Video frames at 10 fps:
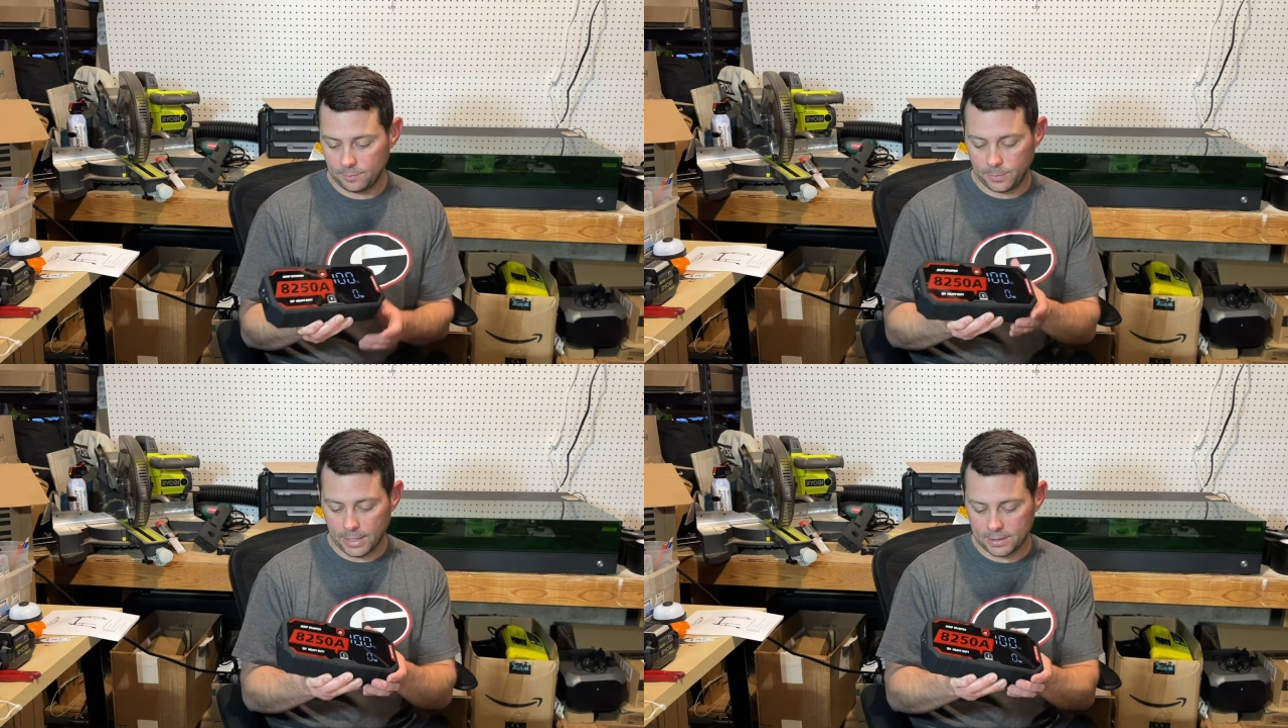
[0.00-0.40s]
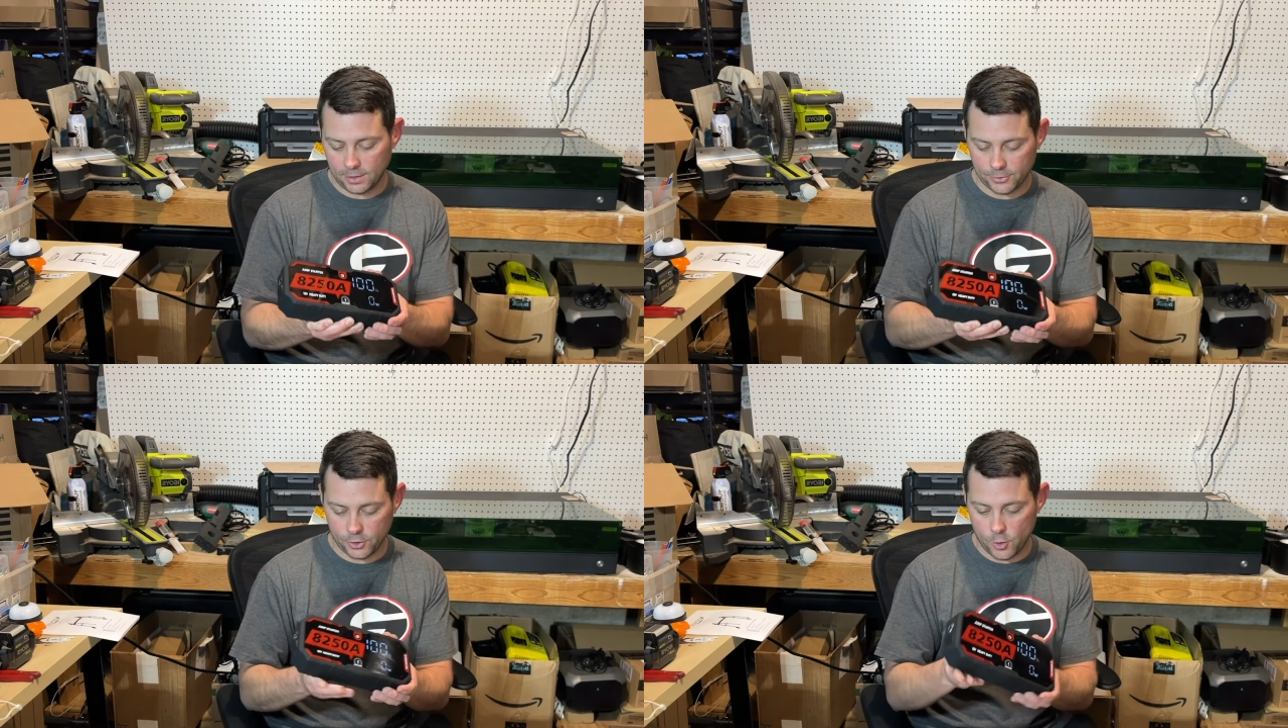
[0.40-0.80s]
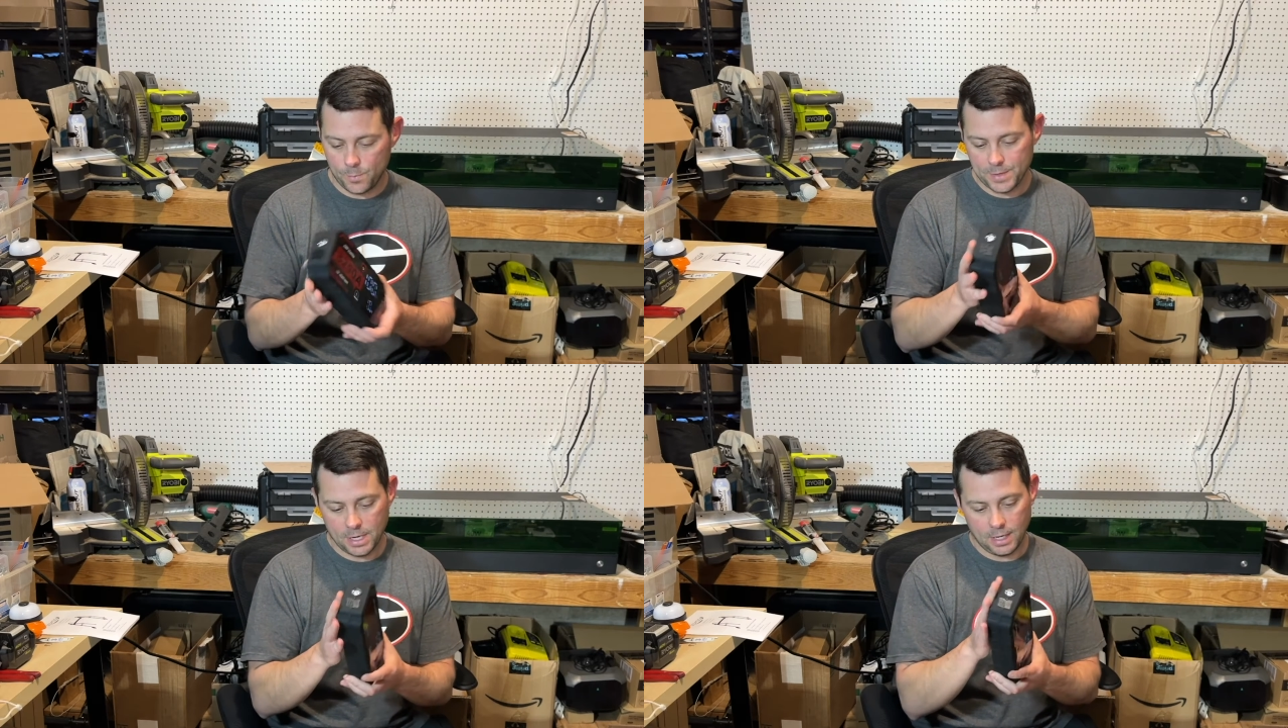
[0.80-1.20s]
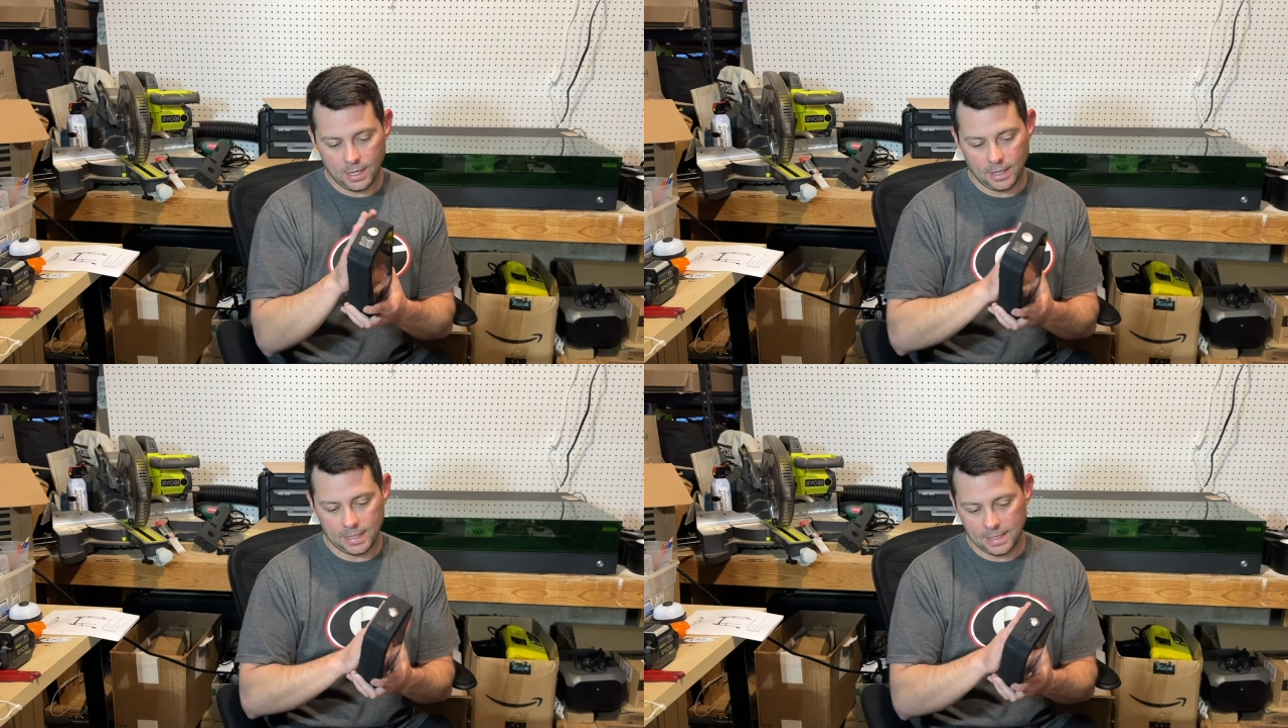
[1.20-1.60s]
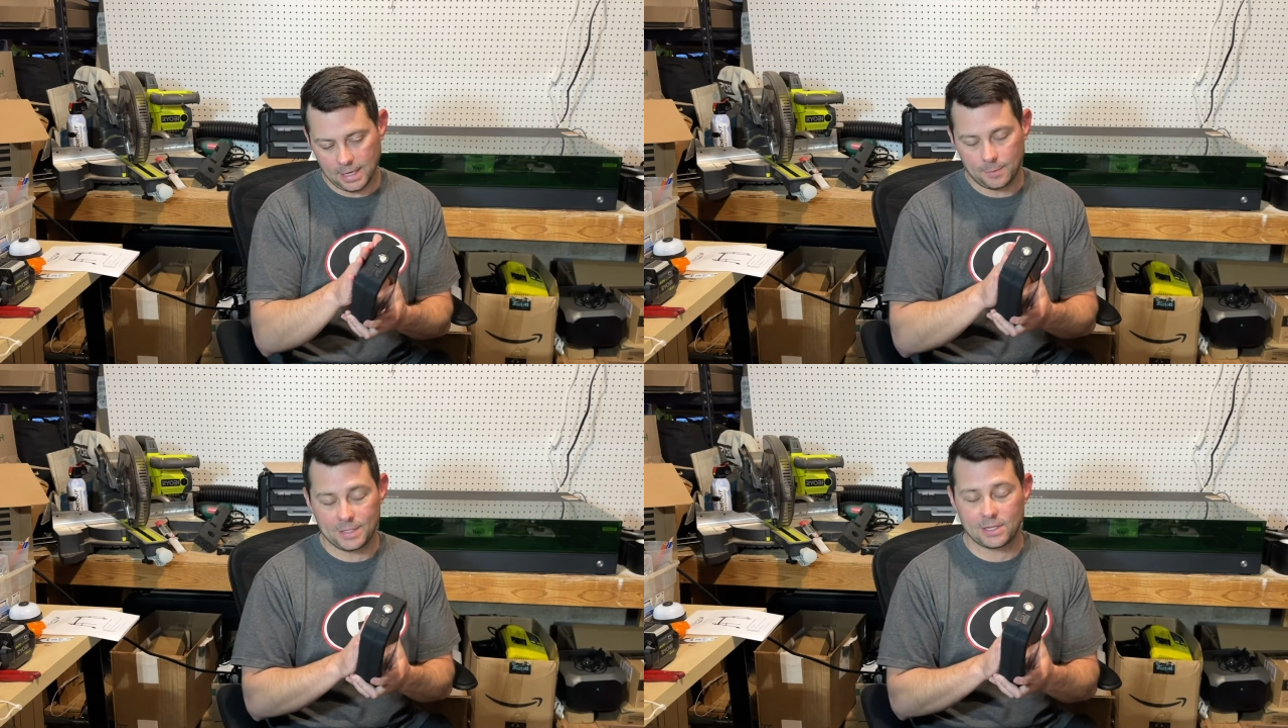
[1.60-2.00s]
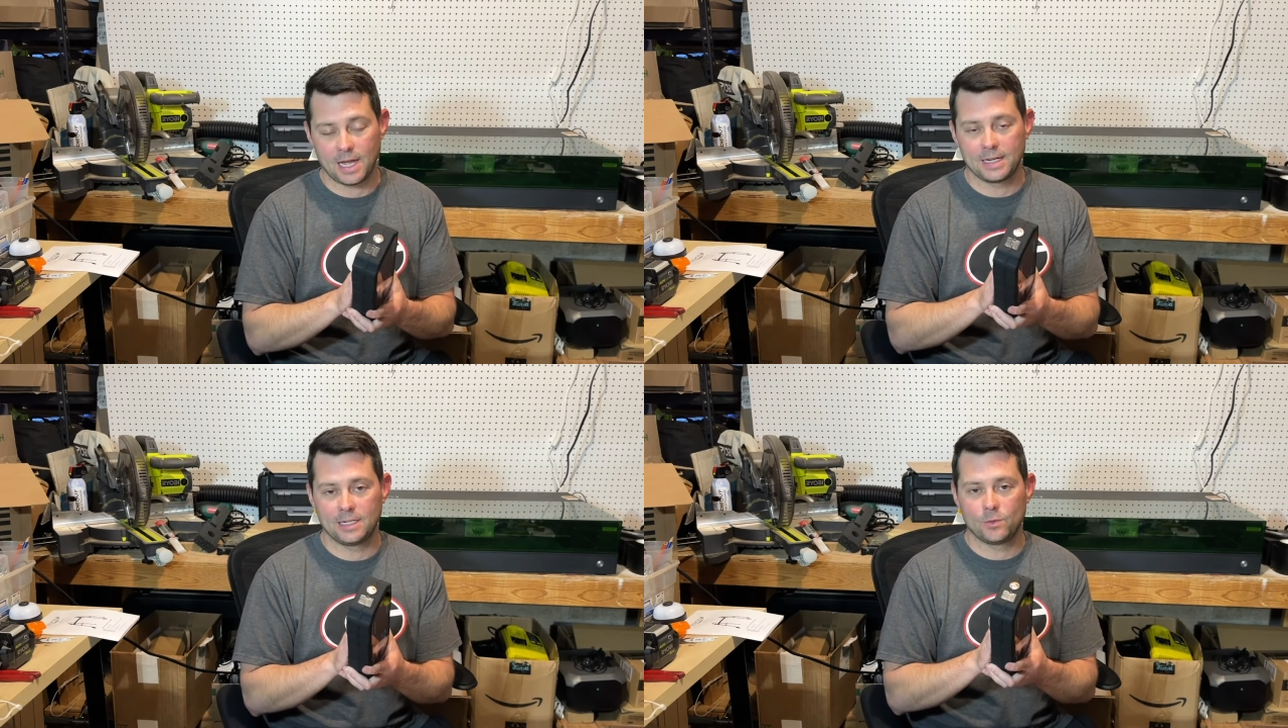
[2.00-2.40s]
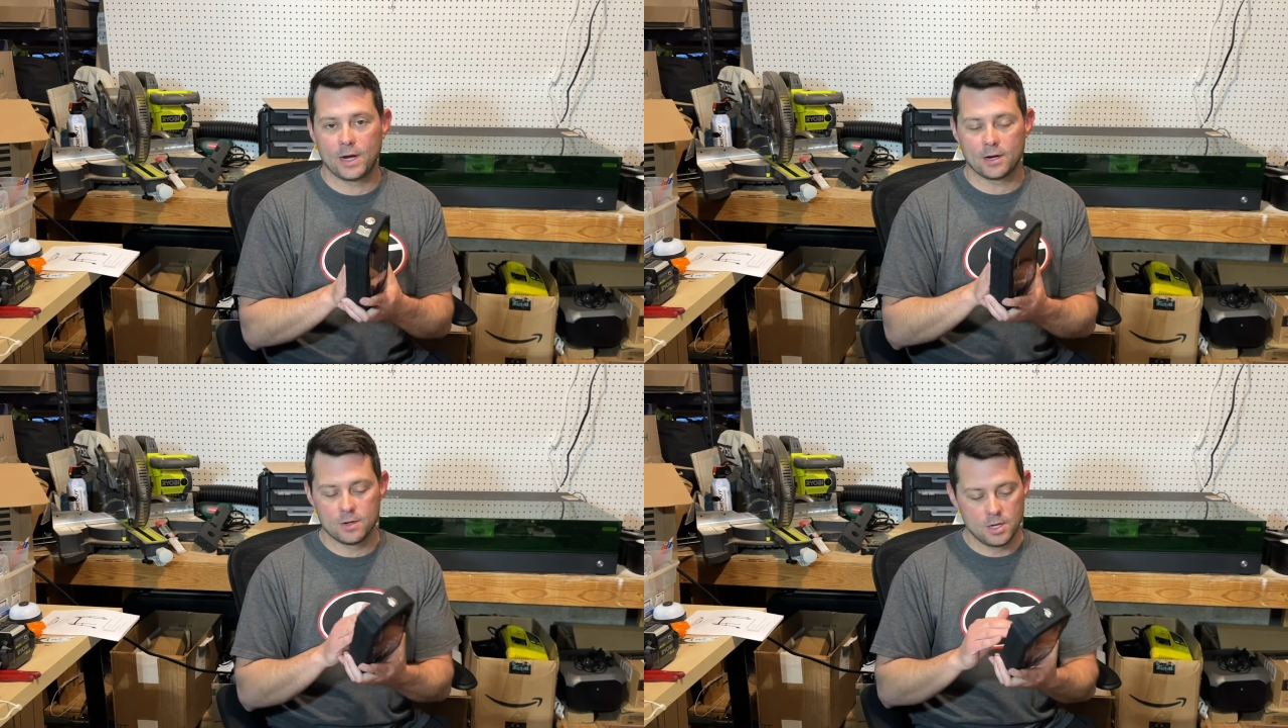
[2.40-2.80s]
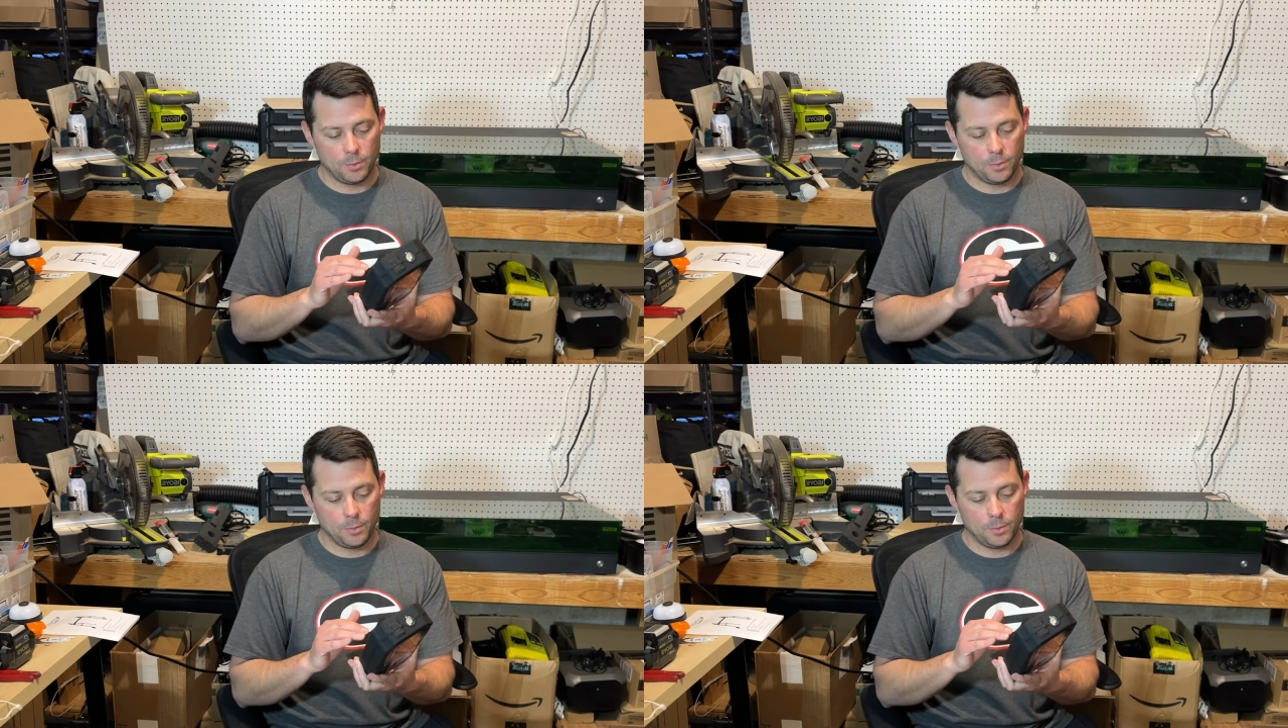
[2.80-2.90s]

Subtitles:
but it's also, again, not gonna be sliding anywhere.